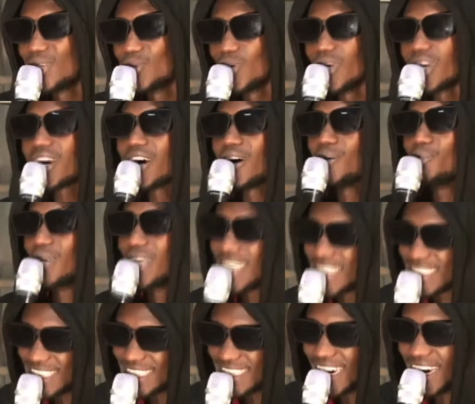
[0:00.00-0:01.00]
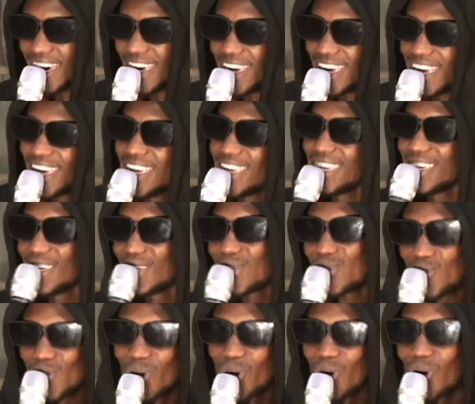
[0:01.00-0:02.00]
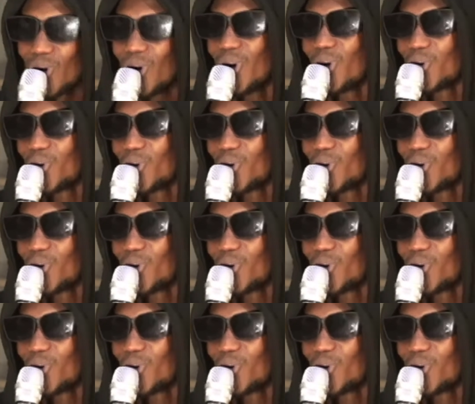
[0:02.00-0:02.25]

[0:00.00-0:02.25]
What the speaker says: will come later. So